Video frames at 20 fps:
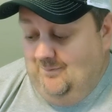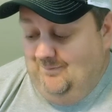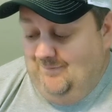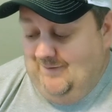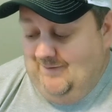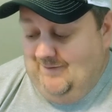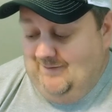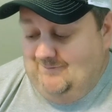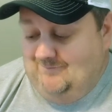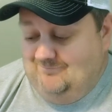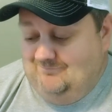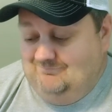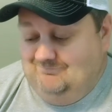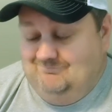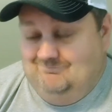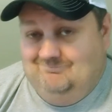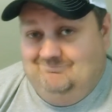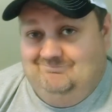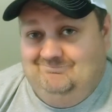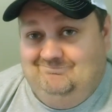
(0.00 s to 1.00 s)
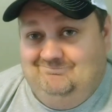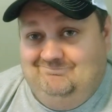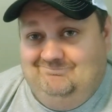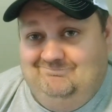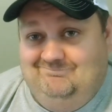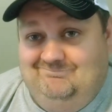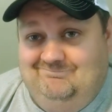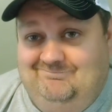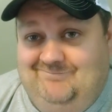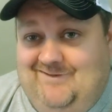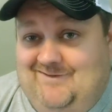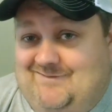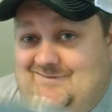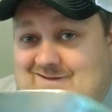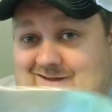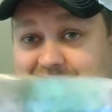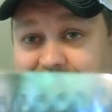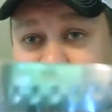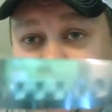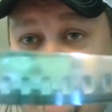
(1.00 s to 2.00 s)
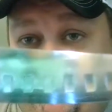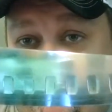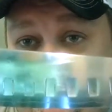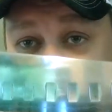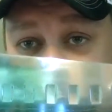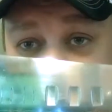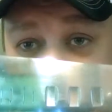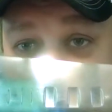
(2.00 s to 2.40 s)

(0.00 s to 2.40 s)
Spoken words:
but this knife's only going to